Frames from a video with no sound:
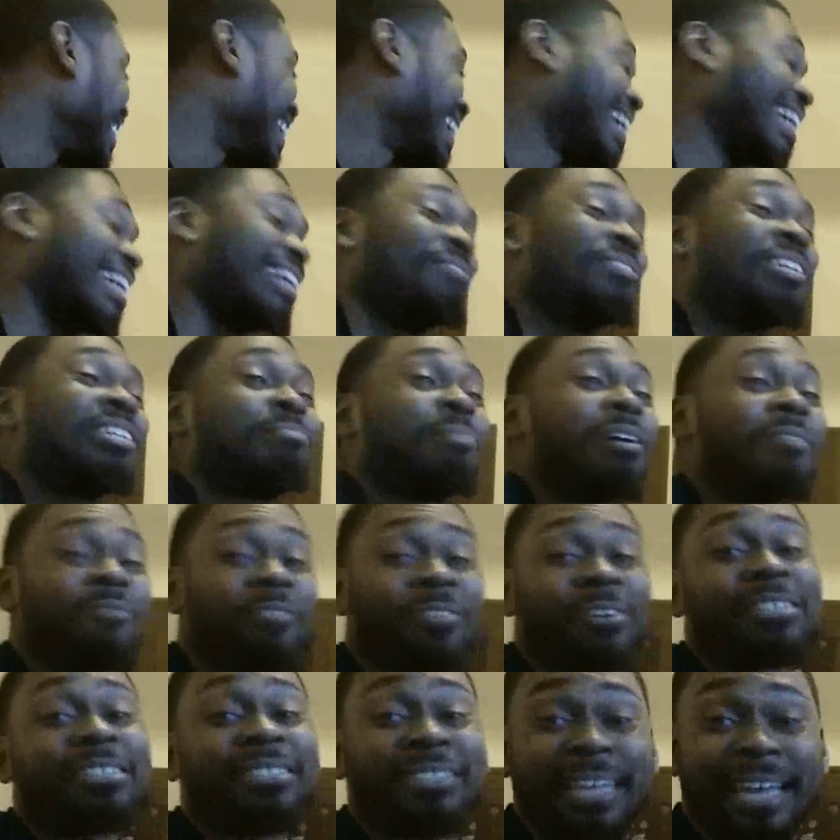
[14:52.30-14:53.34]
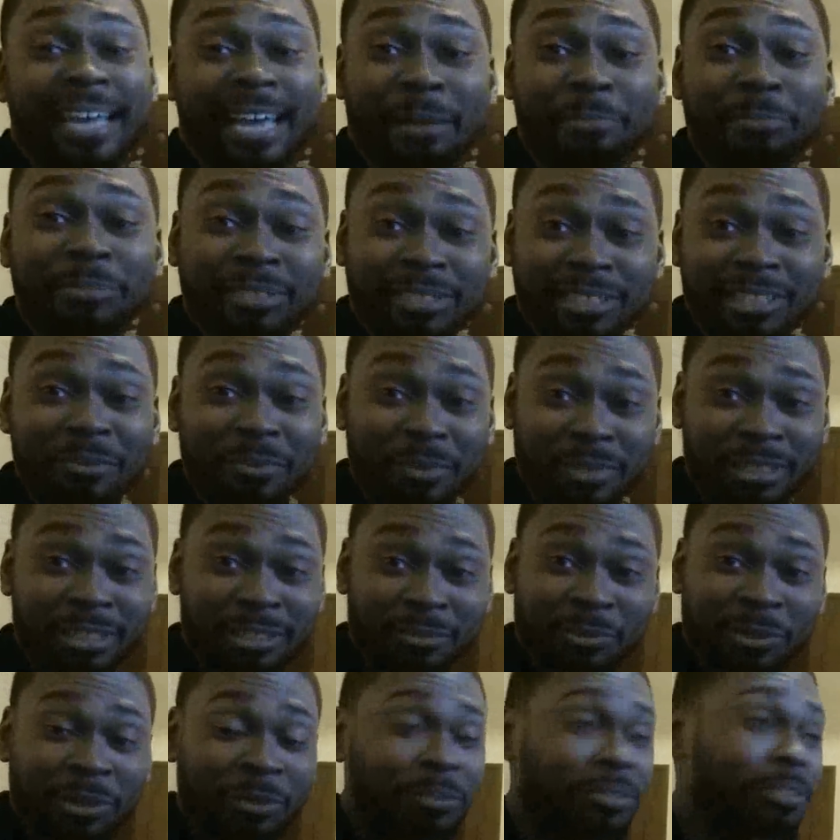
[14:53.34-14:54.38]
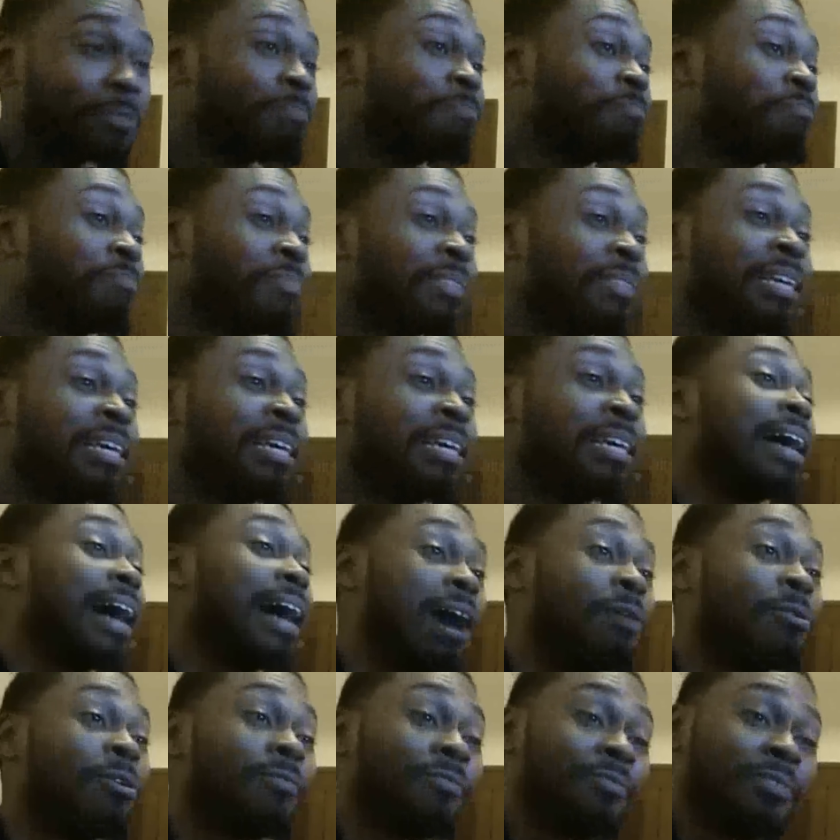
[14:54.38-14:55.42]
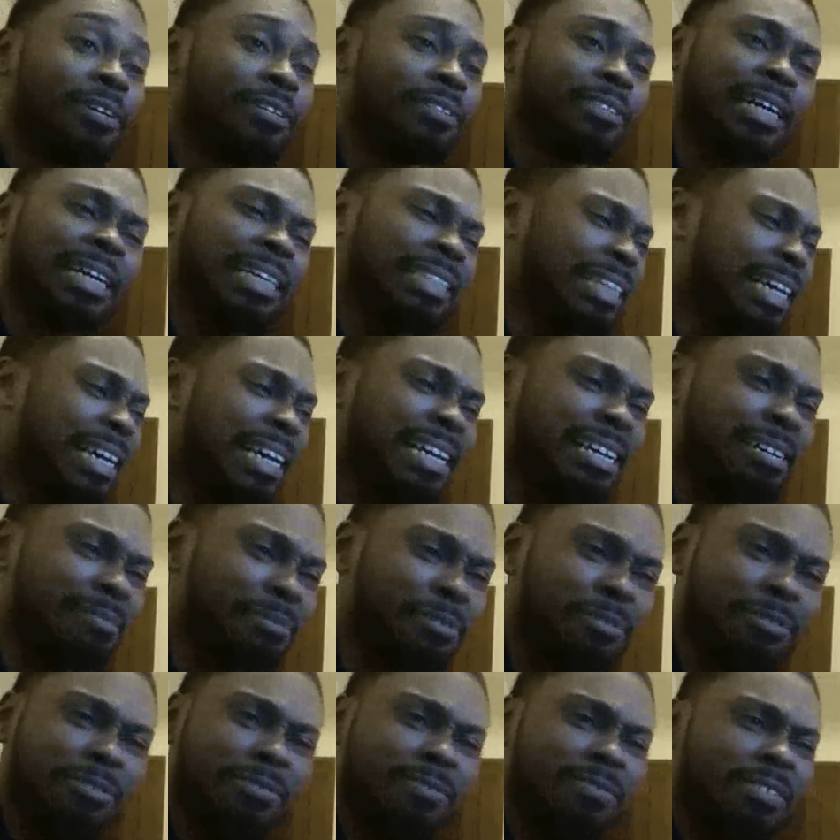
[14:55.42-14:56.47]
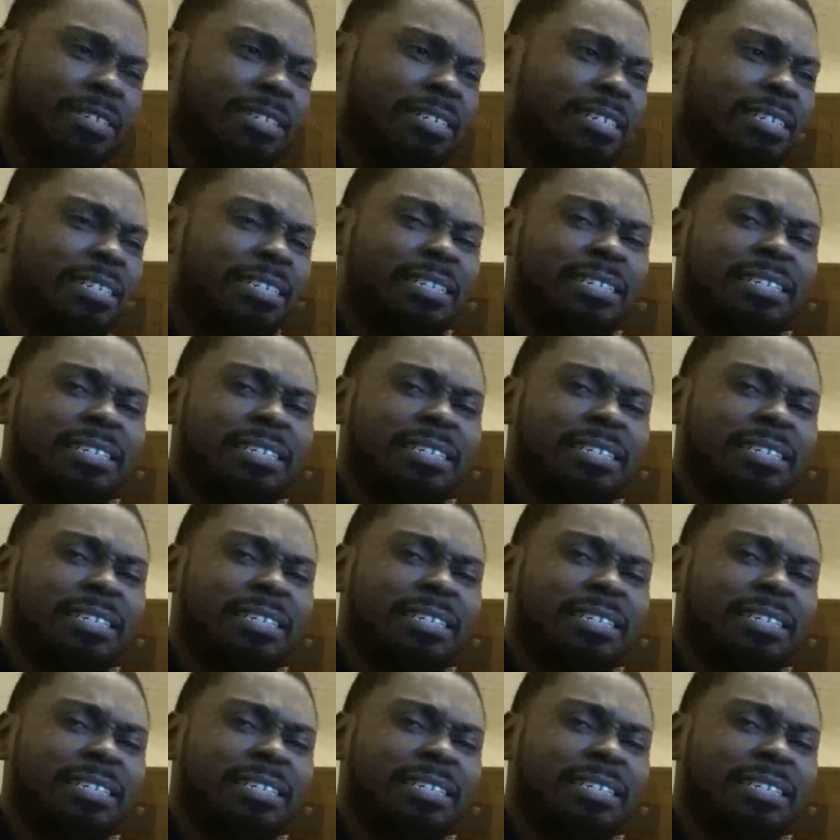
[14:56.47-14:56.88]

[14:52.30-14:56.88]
like if it was my first time seeing one of his roles, I would have felt like, damn, dude